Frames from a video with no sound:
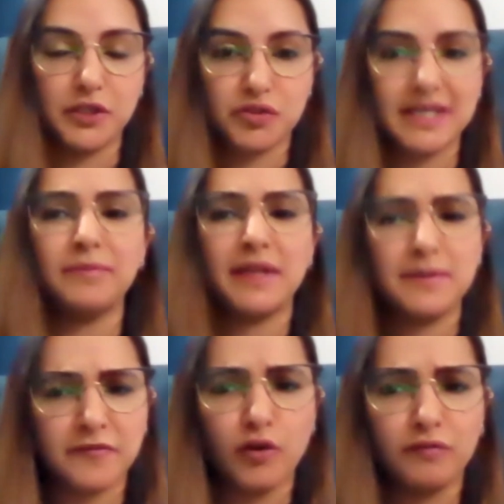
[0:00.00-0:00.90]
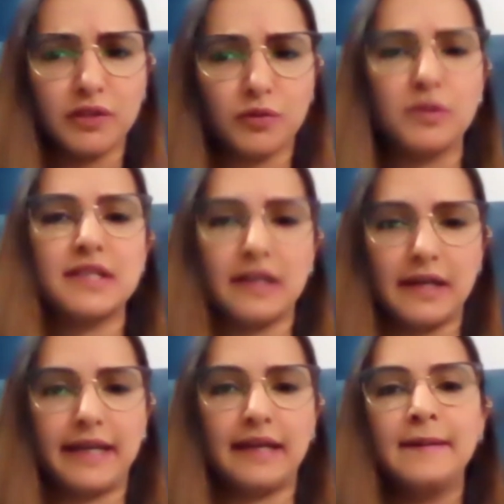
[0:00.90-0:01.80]
Sometimes few of the roles are
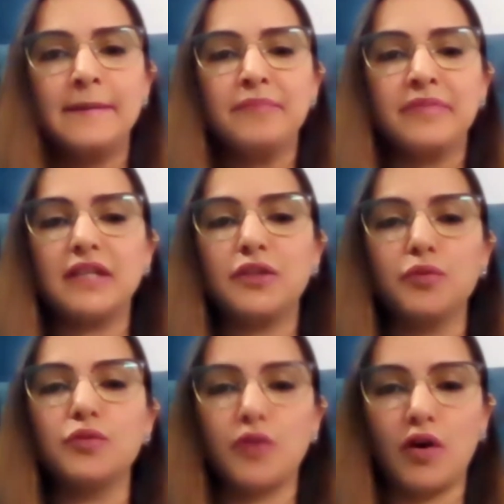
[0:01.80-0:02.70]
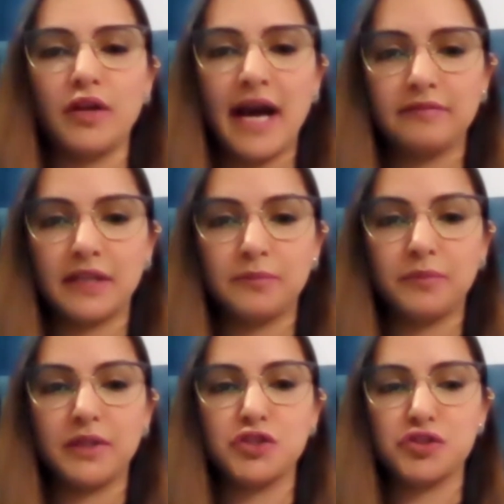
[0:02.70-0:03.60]
like that you do not have that
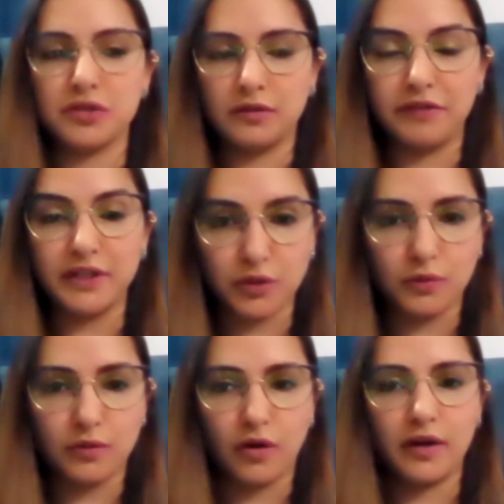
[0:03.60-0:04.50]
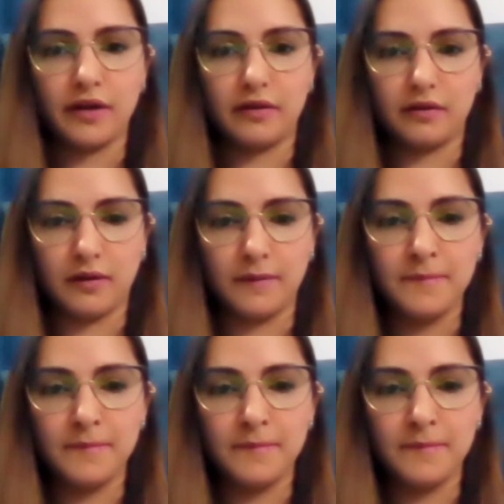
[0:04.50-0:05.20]
much window or,